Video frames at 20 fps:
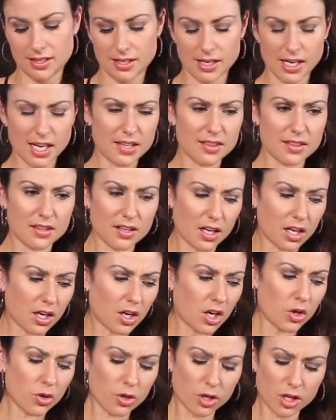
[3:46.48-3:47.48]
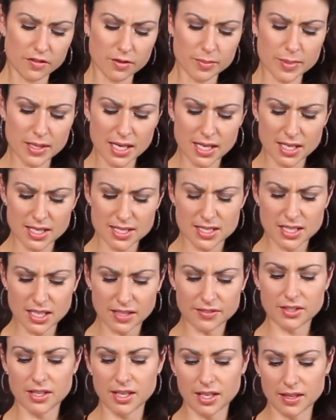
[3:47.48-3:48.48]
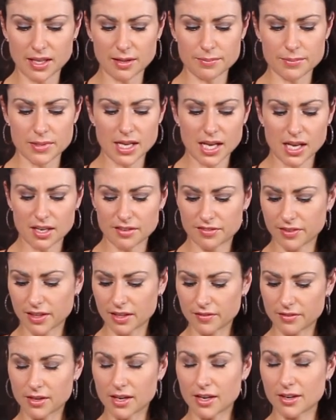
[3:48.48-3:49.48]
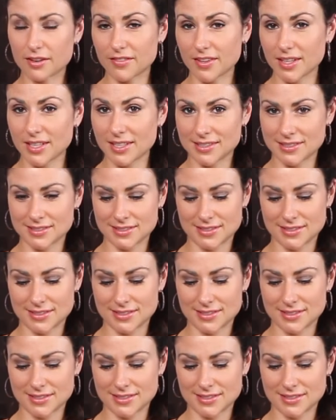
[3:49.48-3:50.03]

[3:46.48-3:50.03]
And 1/4 of a banana is enough to get that banana flavor out of it.